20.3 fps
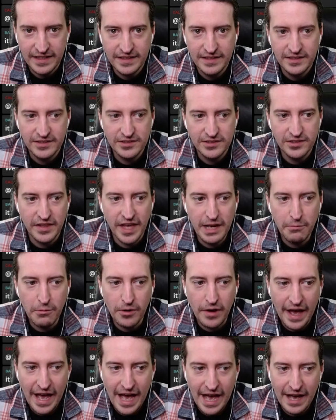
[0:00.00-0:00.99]
So they will
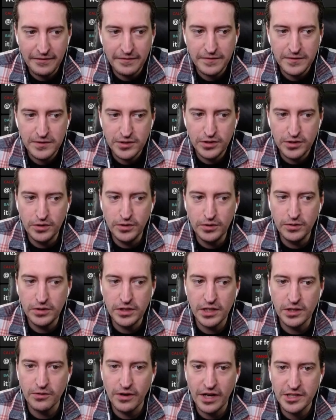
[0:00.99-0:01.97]
have 2
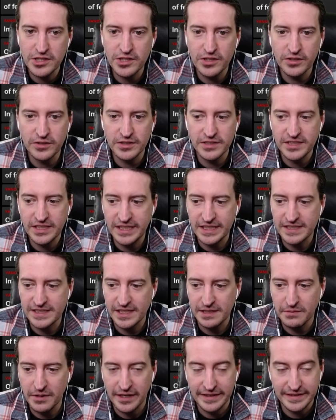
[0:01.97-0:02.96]
congressional seats in
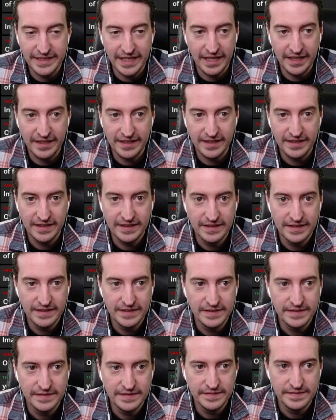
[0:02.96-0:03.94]
Montana.
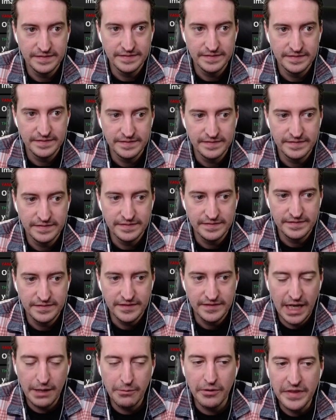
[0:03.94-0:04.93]

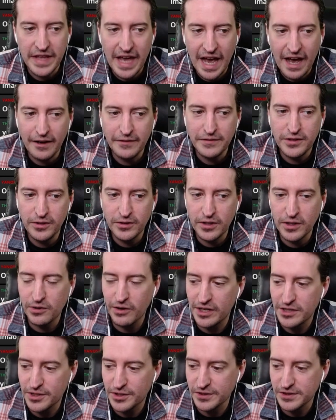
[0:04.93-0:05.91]
They will now have 2
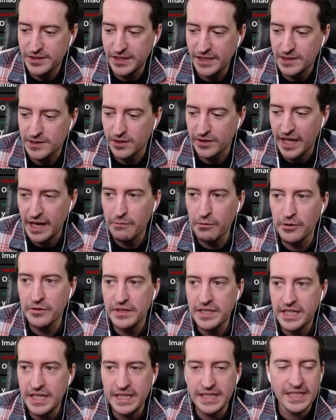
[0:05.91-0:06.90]
congressional seats. So they will
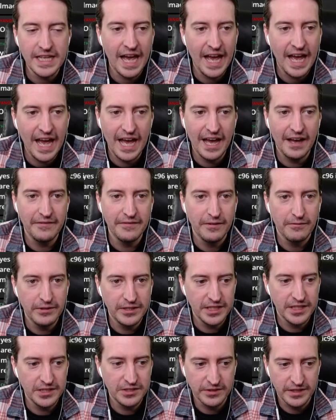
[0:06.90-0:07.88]
need to have
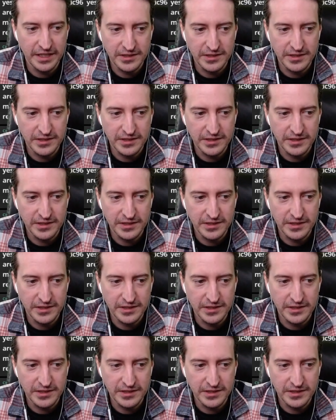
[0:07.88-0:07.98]
redistricting.